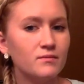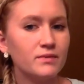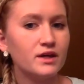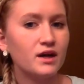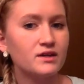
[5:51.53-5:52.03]

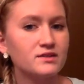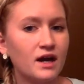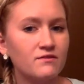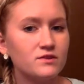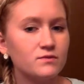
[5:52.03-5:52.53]
because
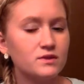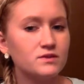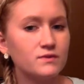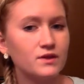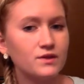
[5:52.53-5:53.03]

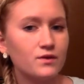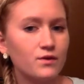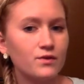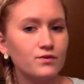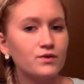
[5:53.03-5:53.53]
afterwards we're going to
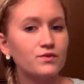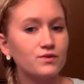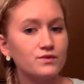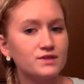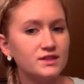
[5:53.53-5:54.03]
go through and
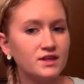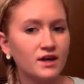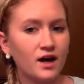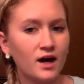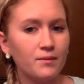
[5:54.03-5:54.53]
loosen
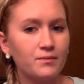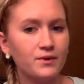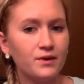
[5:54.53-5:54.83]
it up.